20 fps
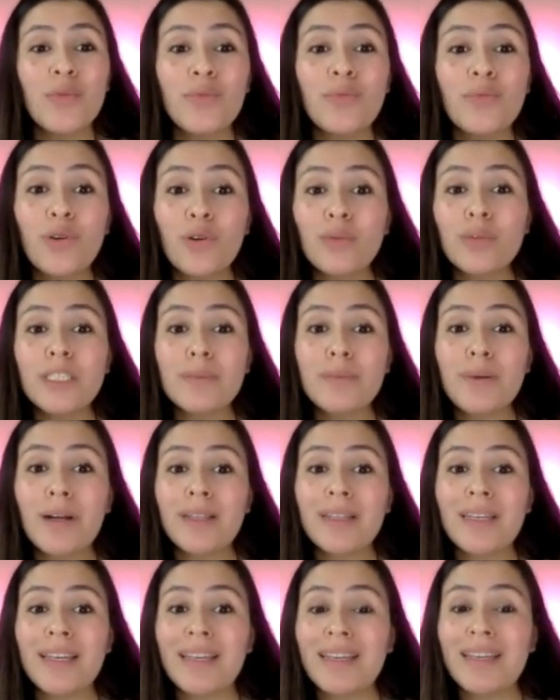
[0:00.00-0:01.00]
Rote
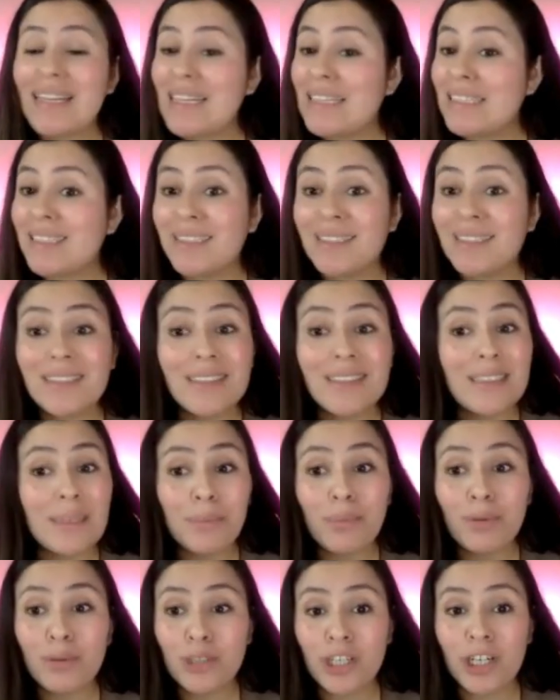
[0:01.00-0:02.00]
responding in
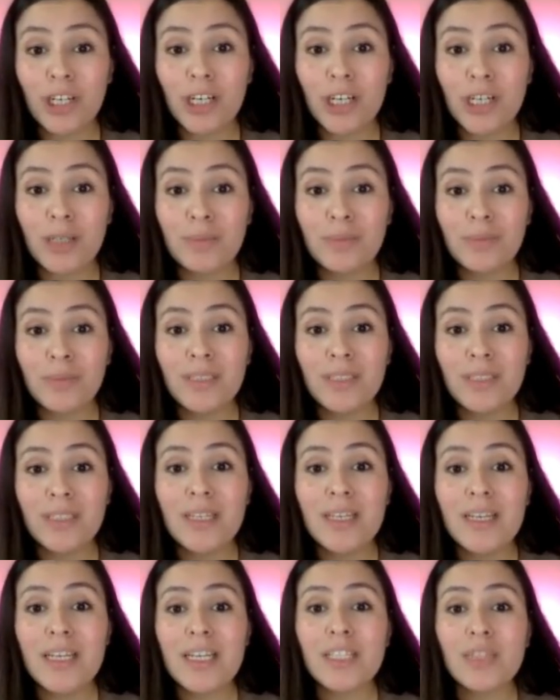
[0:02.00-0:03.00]
simple terms
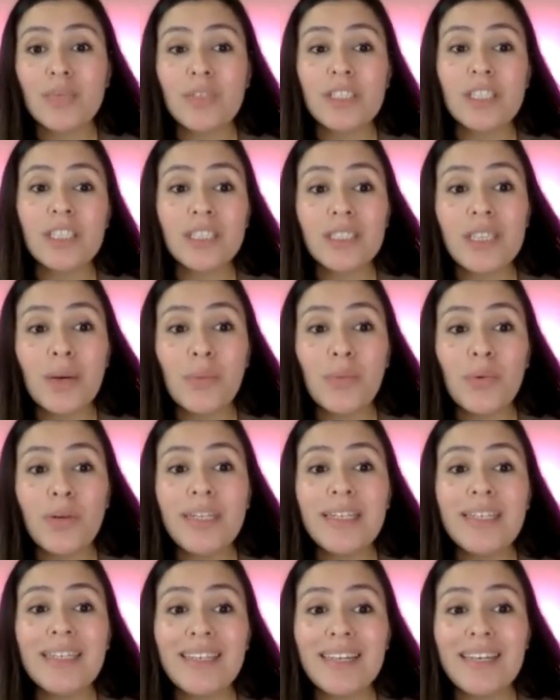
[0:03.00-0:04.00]
is when
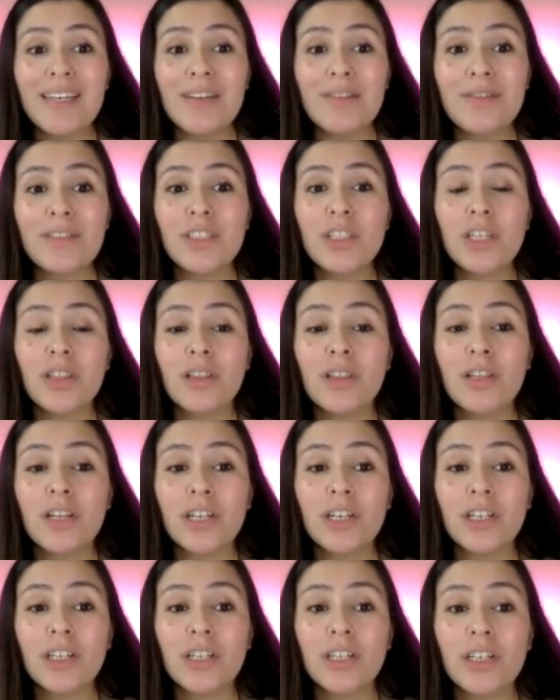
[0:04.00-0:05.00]
someone gives the
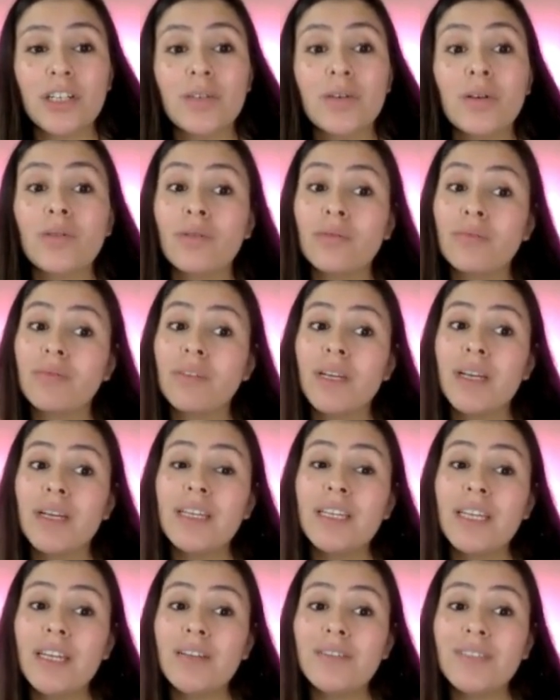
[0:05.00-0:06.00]
learner or
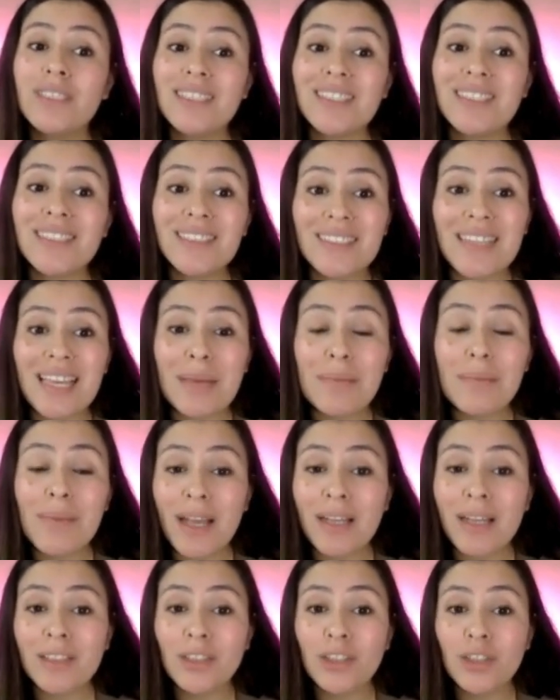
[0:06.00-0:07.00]
gives the same
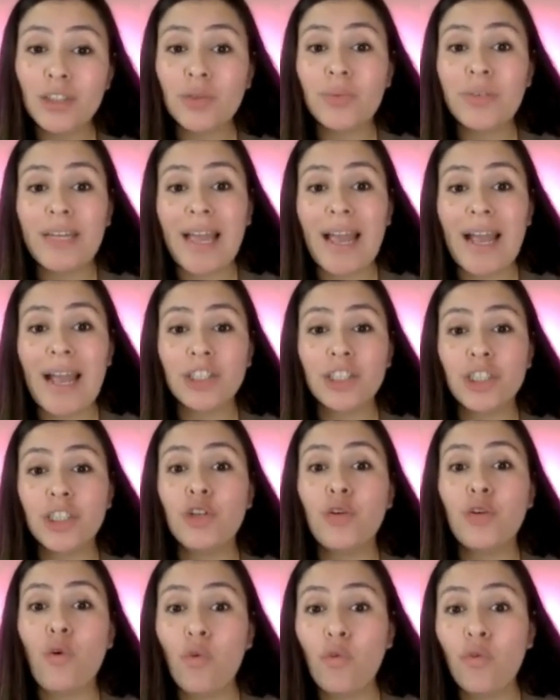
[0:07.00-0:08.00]
answer
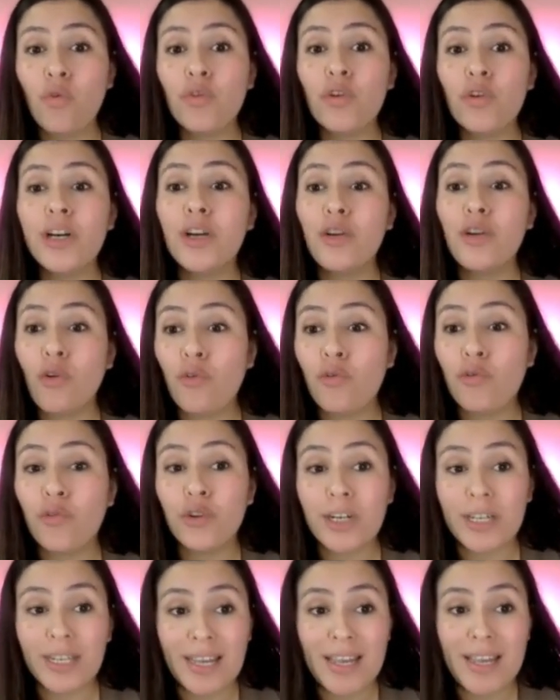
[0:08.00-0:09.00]
reaction over and
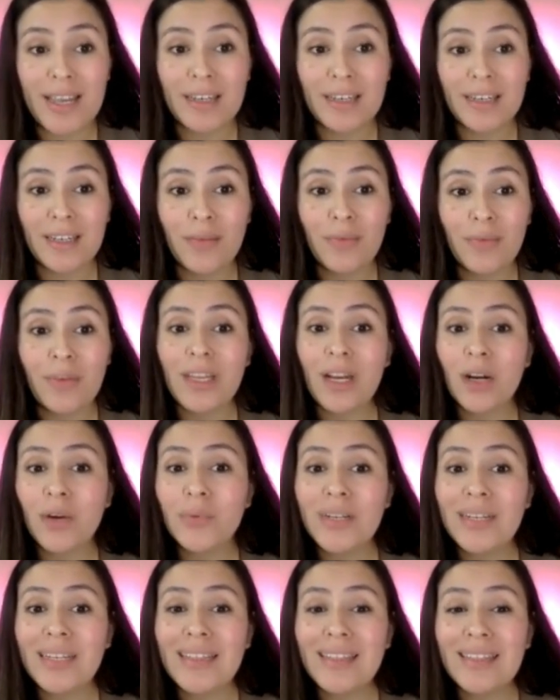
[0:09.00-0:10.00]
over again without
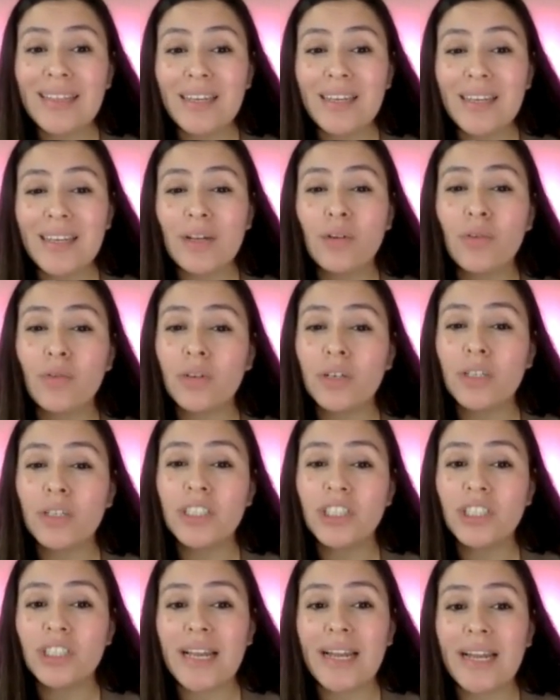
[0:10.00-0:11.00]
really thinking or
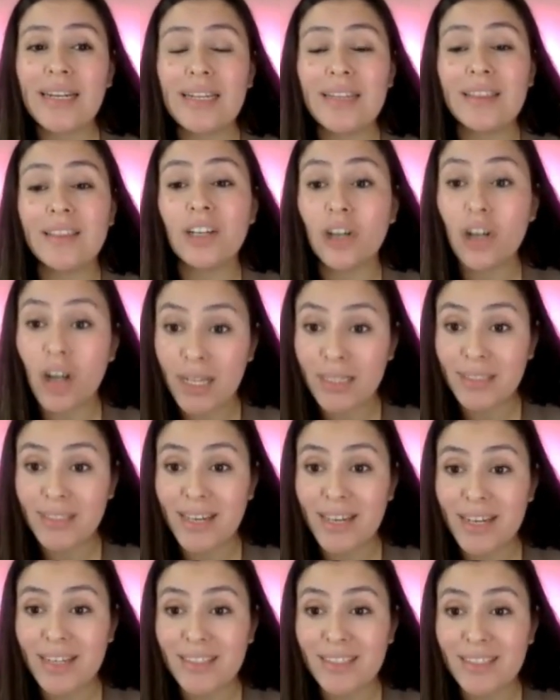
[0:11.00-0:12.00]
understanding the
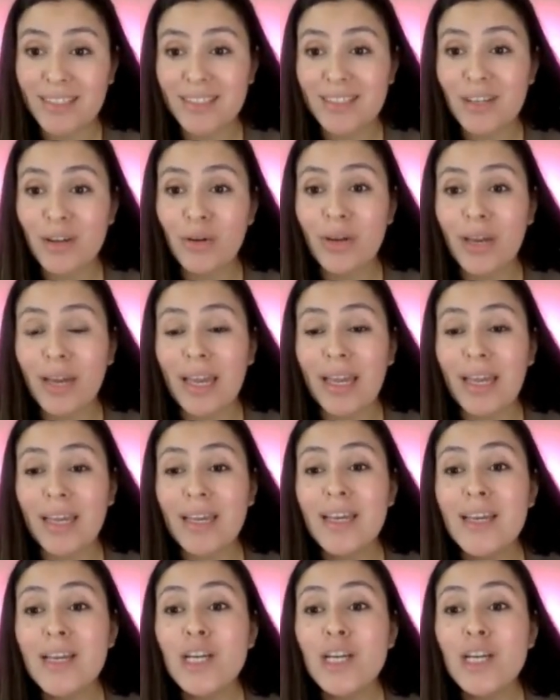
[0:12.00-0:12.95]
context, okay?